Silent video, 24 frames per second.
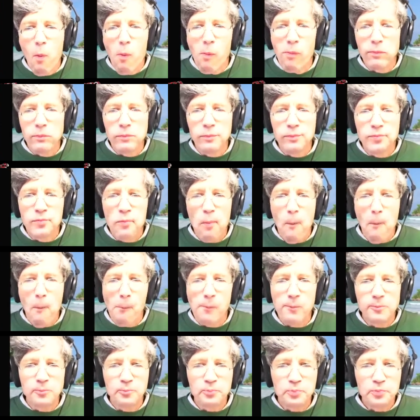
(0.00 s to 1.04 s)
There.
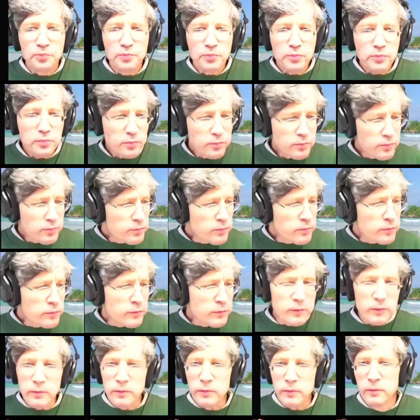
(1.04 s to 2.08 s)

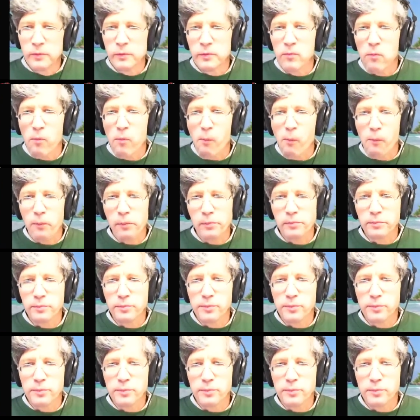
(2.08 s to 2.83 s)
That's where I'm at.